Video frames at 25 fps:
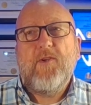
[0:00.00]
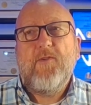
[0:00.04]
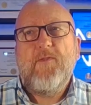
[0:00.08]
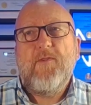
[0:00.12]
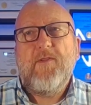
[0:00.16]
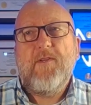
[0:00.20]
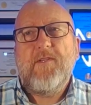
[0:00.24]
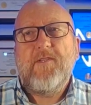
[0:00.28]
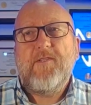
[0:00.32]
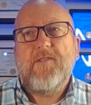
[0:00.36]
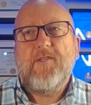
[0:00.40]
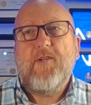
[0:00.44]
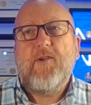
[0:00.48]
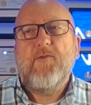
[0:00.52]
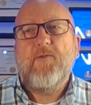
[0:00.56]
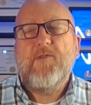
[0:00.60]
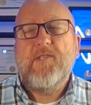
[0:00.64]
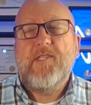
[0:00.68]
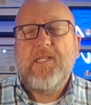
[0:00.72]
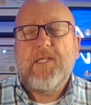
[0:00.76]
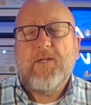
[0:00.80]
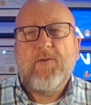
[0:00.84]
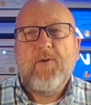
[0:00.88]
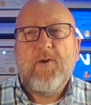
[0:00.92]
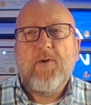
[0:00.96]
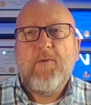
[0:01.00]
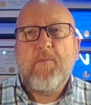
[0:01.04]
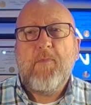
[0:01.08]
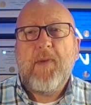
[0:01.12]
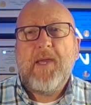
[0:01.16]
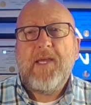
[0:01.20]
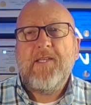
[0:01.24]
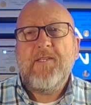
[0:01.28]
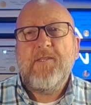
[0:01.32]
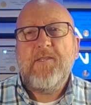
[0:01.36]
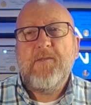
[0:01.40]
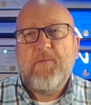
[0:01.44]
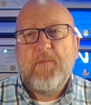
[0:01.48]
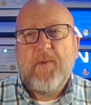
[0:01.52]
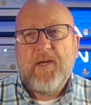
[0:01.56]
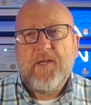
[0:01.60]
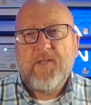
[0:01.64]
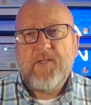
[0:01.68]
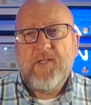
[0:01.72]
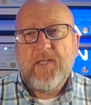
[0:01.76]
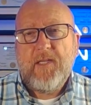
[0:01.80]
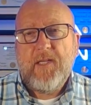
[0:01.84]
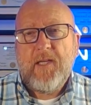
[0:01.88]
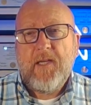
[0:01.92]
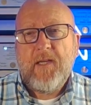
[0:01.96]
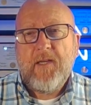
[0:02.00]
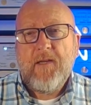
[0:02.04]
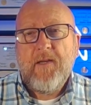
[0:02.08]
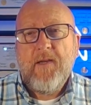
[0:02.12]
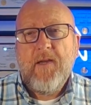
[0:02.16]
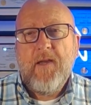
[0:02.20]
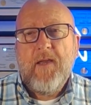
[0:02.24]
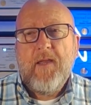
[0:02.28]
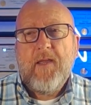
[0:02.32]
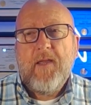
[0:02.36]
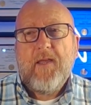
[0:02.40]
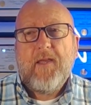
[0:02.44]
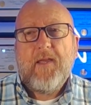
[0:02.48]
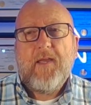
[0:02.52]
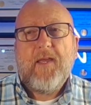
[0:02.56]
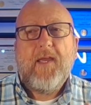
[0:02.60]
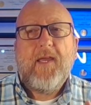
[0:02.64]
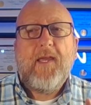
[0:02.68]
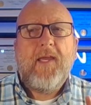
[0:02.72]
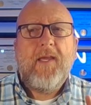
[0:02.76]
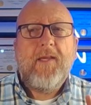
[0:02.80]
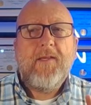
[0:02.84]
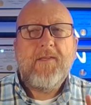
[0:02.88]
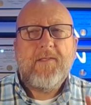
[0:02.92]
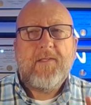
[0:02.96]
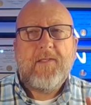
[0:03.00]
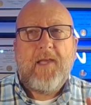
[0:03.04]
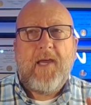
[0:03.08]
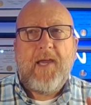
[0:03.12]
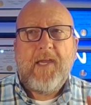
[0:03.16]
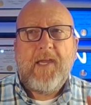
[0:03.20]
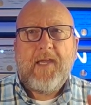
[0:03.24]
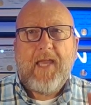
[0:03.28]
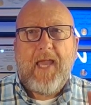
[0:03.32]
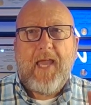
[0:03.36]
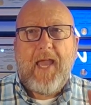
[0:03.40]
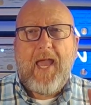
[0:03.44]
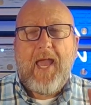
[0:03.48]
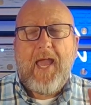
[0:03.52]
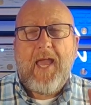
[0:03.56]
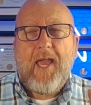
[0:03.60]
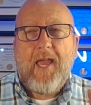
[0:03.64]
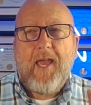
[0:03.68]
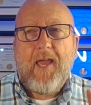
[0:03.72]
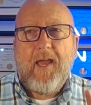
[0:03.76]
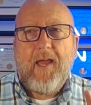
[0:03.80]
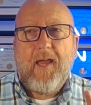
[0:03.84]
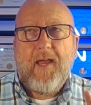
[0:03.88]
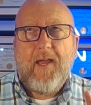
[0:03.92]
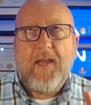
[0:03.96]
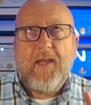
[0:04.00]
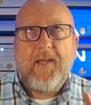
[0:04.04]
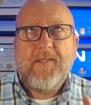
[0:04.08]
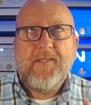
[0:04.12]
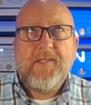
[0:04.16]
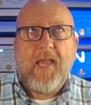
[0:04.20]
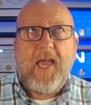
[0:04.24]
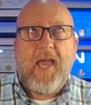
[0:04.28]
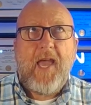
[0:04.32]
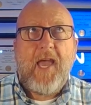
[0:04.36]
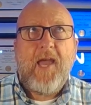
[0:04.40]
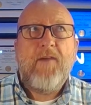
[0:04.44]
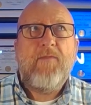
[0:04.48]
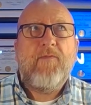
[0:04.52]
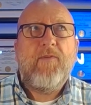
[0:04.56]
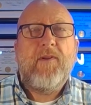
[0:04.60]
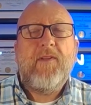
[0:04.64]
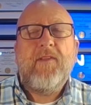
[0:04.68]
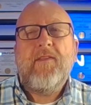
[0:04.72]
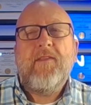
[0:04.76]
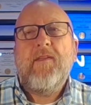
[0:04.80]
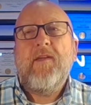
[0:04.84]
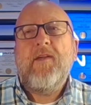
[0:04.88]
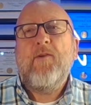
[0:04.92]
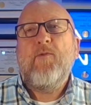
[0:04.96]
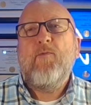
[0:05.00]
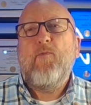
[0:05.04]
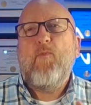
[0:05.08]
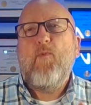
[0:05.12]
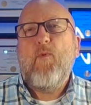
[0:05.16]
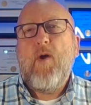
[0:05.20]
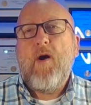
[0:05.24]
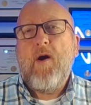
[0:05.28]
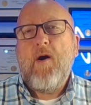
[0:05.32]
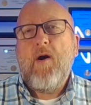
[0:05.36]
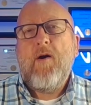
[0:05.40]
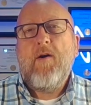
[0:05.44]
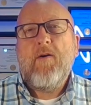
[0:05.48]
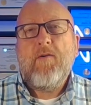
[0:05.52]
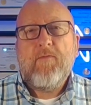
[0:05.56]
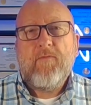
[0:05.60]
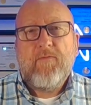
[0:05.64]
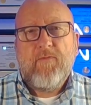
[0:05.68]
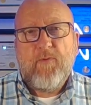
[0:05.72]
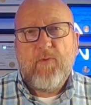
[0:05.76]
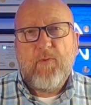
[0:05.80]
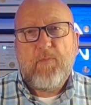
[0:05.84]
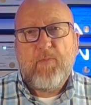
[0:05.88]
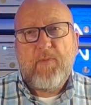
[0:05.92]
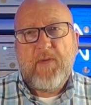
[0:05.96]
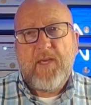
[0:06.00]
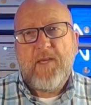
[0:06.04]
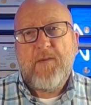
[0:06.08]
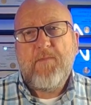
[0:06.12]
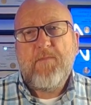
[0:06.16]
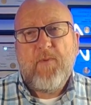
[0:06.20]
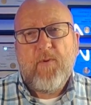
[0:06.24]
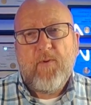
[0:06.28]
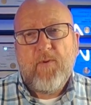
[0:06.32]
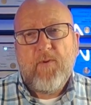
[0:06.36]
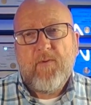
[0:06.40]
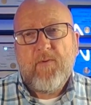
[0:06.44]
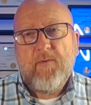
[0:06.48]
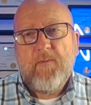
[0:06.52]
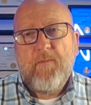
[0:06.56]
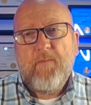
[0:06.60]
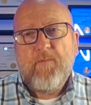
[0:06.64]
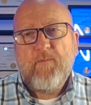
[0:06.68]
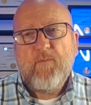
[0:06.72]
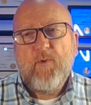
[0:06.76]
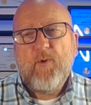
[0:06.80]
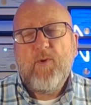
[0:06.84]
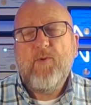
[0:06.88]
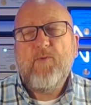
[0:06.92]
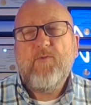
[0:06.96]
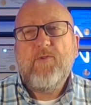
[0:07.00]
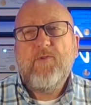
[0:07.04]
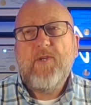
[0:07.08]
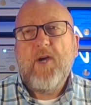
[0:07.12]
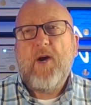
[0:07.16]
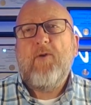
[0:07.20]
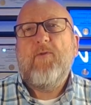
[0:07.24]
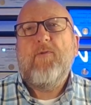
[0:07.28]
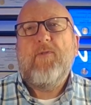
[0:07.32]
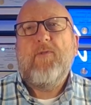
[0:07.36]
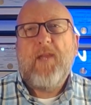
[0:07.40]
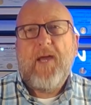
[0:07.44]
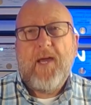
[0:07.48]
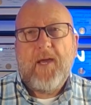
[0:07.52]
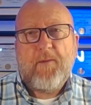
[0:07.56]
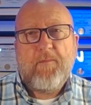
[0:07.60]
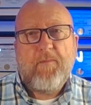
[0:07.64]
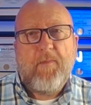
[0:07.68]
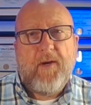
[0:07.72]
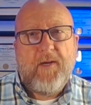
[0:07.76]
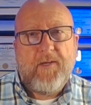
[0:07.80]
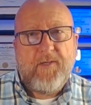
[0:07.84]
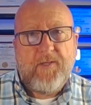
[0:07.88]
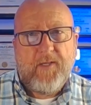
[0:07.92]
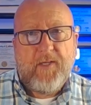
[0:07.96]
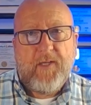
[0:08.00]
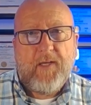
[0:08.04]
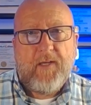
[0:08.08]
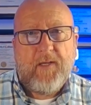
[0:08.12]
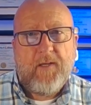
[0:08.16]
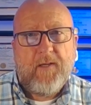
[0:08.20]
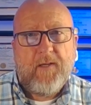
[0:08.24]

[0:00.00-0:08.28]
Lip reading: So zero-based budgeting is like, it's everything wrong for people who don't like budgeting.